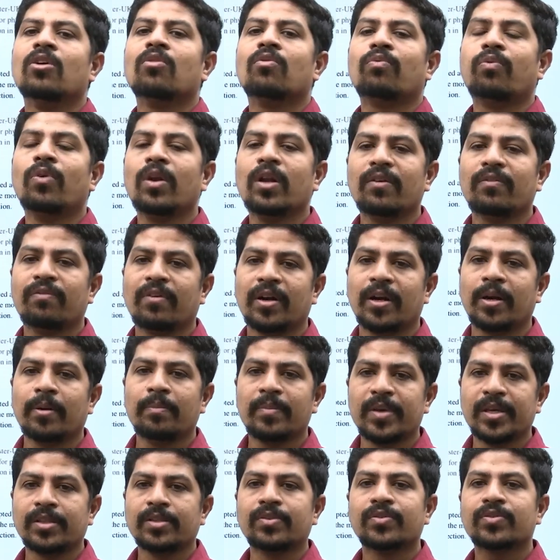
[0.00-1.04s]
Fully funded
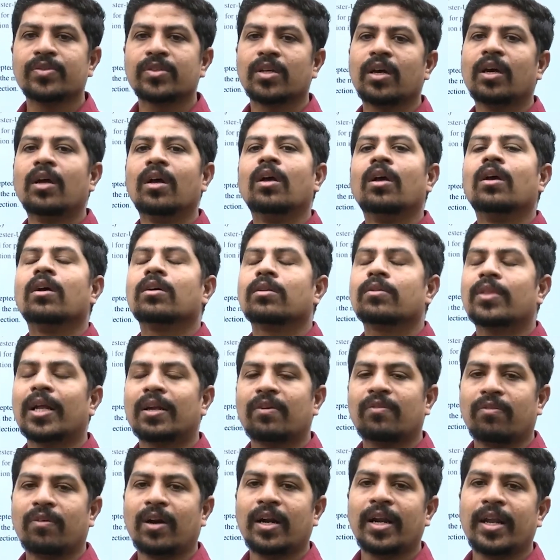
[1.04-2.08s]
means uh,
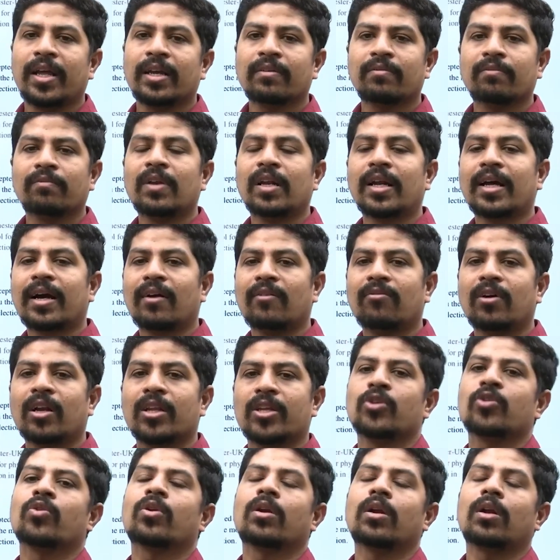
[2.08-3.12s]
that funding will cover
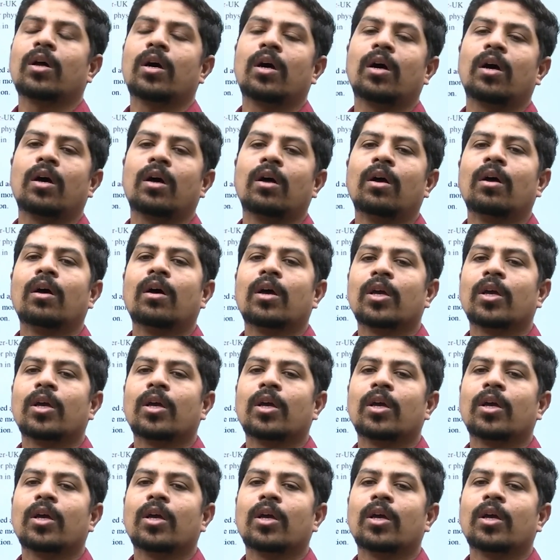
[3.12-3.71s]
your uh,